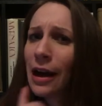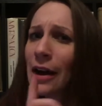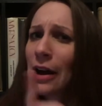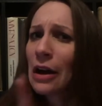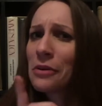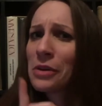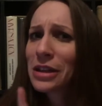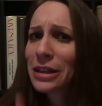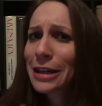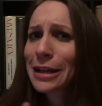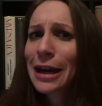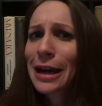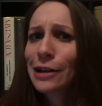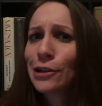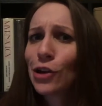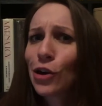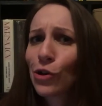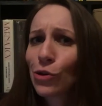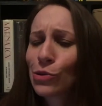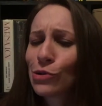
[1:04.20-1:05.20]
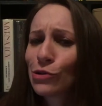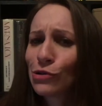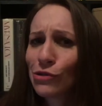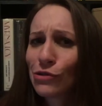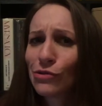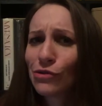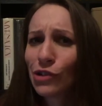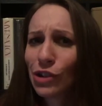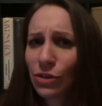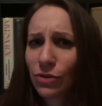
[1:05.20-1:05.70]
oh, I think I know
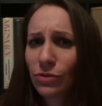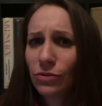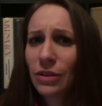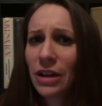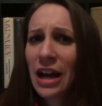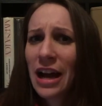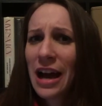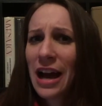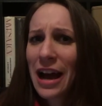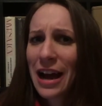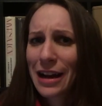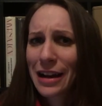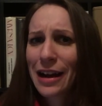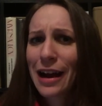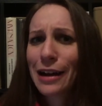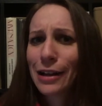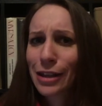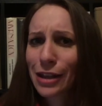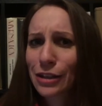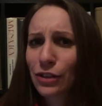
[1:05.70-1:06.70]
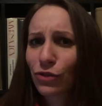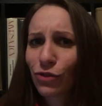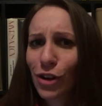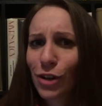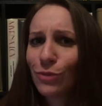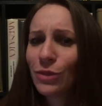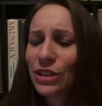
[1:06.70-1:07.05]
who I got this from.